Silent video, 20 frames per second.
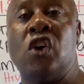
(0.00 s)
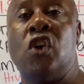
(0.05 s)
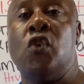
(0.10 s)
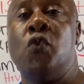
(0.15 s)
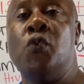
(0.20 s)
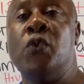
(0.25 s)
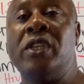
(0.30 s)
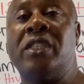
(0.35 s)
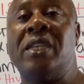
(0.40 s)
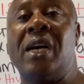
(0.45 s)

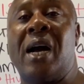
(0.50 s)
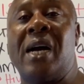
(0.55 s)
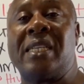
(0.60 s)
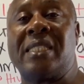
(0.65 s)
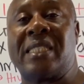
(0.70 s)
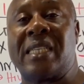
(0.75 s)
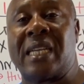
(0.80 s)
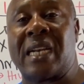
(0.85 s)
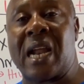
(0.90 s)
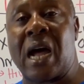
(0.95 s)
which are
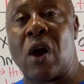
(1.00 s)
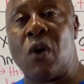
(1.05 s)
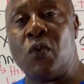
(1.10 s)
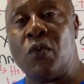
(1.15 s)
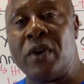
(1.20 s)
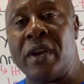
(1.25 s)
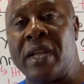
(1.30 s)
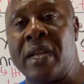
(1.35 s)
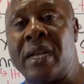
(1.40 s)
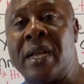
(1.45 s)

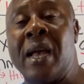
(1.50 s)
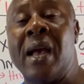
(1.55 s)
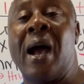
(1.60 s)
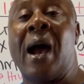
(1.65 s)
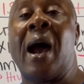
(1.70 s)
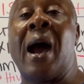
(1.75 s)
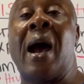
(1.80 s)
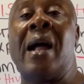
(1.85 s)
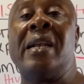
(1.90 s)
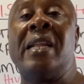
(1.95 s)
surrounding
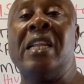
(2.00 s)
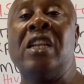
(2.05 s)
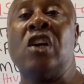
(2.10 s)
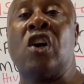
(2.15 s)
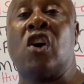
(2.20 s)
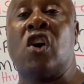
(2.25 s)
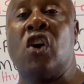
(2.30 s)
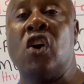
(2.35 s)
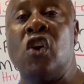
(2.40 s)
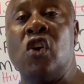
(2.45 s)
and
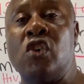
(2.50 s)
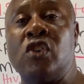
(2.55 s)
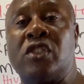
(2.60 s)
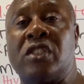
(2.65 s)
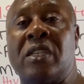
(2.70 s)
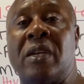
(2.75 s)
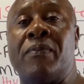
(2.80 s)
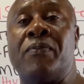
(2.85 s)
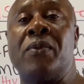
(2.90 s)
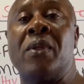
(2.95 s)

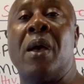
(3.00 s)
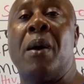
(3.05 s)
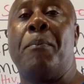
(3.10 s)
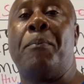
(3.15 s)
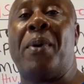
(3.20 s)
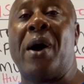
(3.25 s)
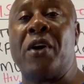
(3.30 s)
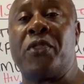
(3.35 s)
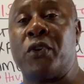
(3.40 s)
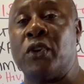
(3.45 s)
enclosing
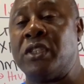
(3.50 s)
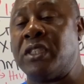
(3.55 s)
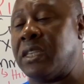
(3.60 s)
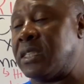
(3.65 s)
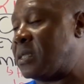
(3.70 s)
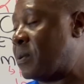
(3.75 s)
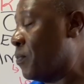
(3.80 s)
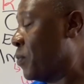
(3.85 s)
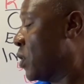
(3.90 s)
pathogen.